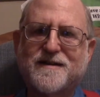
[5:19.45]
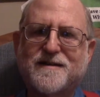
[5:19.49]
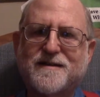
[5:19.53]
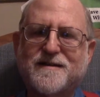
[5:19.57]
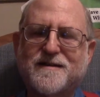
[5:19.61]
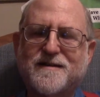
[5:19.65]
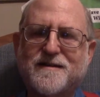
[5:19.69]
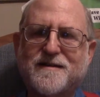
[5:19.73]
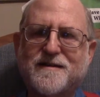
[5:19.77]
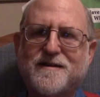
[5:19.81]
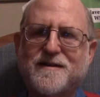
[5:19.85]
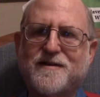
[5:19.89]

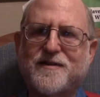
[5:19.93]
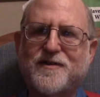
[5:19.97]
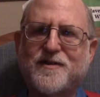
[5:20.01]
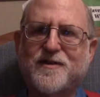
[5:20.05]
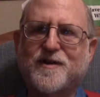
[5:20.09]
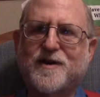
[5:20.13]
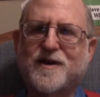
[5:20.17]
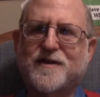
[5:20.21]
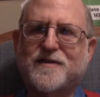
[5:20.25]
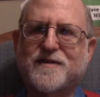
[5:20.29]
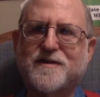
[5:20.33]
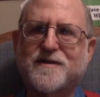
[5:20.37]
that he
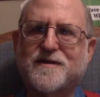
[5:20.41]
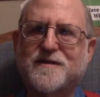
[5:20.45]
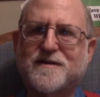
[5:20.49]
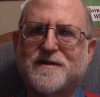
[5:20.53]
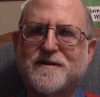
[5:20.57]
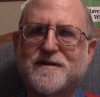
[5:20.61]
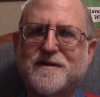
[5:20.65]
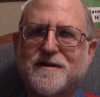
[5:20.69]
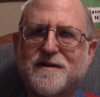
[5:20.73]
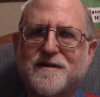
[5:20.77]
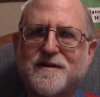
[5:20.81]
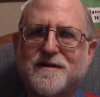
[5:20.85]
thought
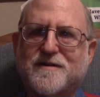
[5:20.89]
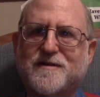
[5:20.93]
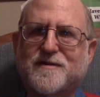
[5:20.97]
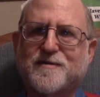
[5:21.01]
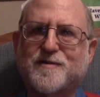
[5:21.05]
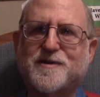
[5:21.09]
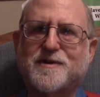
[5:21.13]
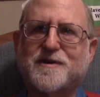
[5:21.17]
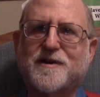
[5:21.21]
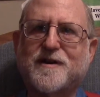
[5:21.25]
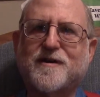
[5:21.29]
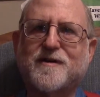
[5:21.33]
that
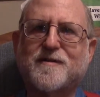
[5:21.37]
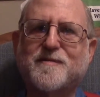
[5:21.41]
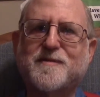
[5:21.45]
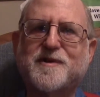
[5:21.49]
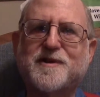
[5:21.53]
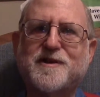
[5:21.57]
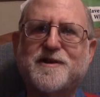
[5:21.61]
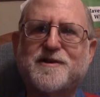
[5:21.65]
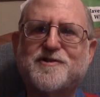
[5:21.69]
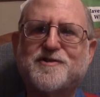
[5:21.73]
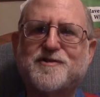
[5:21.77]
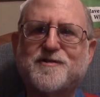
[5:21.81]
the
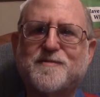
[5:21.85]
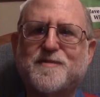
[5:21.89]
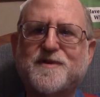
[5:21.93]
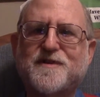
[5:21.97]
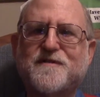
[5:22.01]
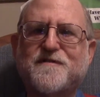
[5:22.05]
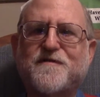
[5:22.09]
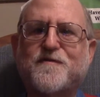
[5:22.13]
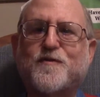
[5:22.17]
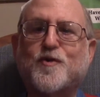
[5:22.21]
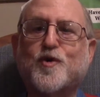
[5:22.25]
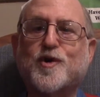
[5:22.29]
retirement age should
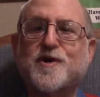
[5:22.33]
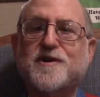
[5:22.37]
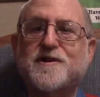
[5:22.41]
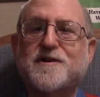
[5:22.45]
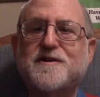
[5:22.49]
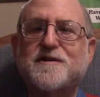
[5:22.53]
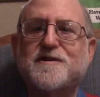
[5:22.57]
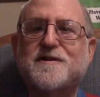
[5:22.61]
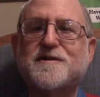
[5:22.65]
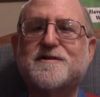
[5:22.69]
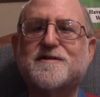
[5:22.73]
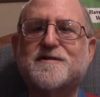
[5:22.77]
be
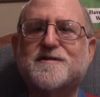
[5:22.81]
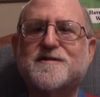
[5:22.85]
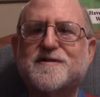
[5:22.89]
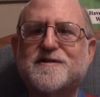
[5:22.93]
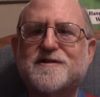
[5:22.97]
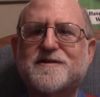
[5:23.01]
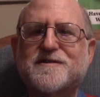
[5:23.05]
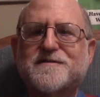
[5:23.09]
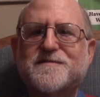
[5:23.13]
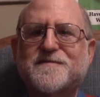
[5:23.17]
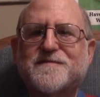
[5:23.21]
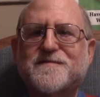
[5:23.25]
40
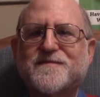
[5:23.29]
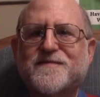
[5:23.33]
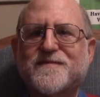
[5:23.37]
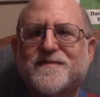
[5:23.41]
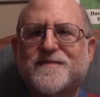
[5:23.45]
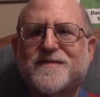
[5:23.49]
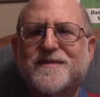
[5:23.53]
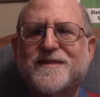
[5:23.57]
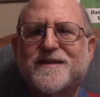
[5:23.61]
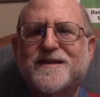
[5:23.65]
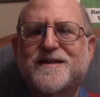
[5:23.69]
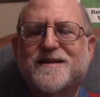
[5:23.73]
years.
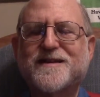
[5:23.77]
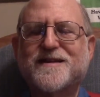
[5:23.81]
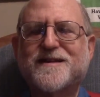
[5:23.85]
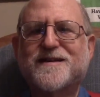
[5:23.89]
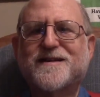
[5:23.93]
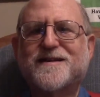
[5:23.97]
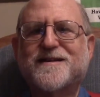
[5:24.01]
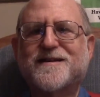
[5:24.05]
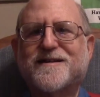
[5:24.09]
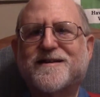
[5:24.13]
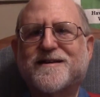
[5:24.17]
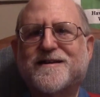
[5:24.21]

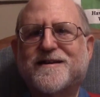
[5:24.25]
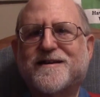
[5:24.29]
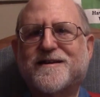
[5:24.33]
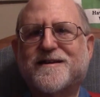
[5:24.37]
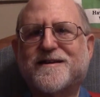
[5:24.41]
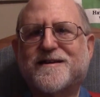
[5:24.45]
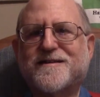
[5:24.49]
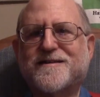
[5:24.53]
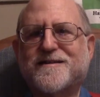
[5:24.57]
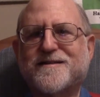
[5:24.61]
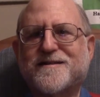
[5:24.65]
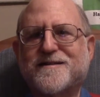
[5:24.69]

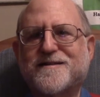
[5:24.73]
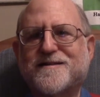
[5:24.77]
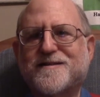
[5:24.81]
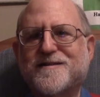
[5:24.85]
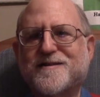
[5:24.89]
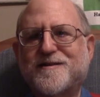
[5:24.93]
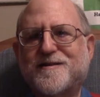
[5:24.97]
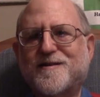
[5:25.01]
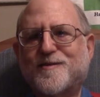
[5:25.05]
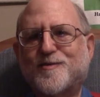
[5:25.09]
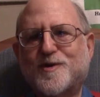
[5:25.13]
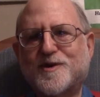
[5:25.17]
And,
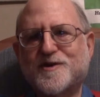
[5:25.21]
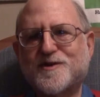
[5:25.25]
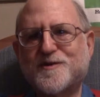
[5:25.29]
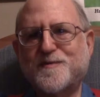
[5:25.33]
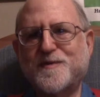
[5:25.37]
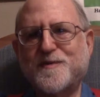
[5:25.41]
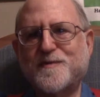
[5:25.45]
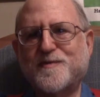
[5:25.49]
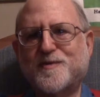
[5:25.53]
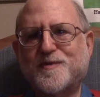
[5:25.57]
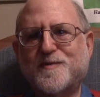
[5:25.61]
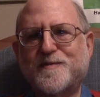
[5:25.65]
you know, once
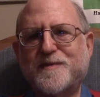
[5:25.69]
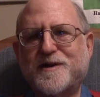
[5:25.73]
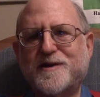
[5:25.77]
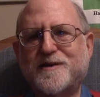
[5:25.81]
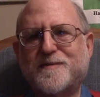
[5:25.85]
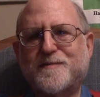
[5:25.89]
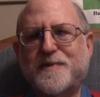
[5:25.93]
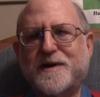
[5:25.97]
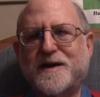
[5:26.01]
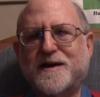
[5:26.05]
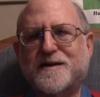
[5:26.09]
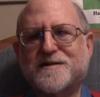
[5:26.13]
people have
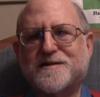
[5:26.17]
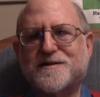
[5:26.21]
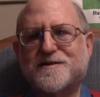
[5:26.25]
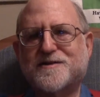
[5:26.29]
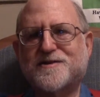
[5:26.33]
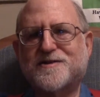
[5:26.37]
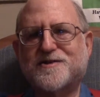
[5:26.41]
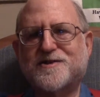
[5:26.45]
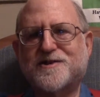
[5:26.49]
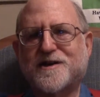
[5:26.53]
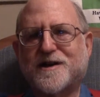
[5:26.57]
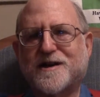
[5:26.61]
made it
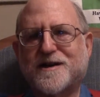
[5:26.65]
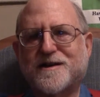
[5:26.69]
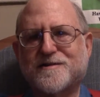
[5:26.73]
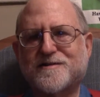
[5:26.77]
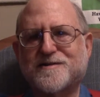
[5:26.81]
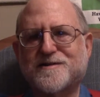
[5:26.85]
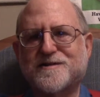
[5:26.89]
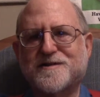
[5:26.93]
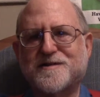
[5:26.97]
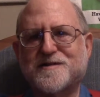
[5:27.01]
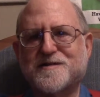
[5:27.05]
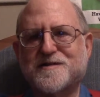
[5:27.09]
past
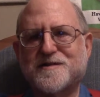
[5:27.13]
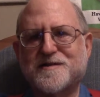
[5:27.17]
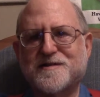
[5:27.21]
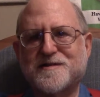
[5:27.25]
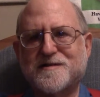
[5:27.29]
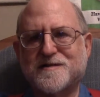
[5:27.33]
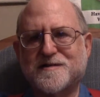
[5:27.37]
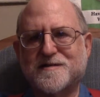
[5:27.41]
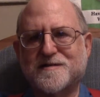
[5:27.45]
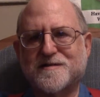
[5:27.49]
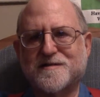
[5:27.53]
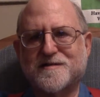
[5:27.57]
childhood
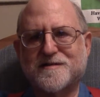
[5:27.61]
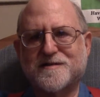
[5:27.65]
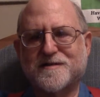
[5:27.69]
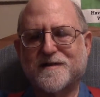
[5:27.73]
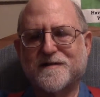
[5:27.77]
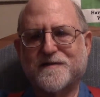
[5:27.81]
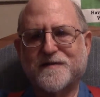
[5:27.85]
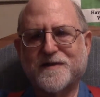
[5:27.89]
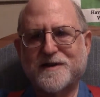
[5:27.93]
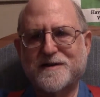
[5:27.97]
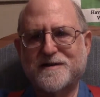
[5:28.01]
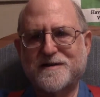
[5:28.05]
diseases and
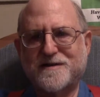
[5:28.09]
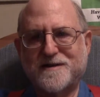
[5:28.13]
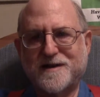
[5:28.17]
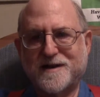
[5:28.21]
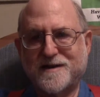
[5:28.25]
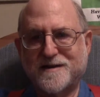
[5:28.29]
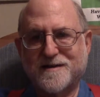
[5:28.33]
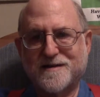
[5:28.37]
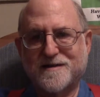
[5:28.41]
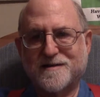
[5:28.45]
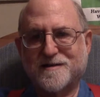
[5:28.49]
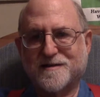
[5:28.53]
stuff, they
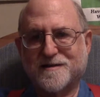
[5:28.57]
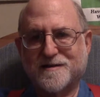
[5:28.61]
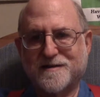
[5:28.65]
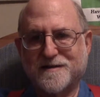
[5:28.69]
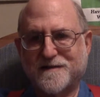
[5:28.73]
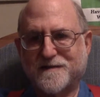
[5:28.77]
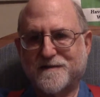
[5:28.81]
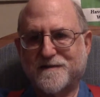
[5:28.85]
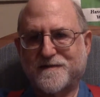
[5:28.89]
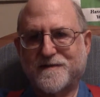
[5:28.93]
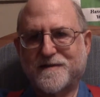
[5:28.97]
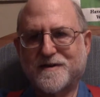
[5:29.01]
tended to
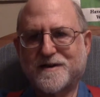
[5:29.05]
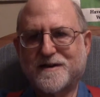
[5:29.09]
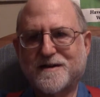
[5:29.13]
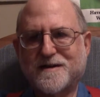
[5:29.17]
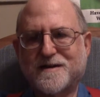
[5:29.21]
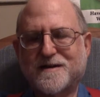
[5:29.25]
live,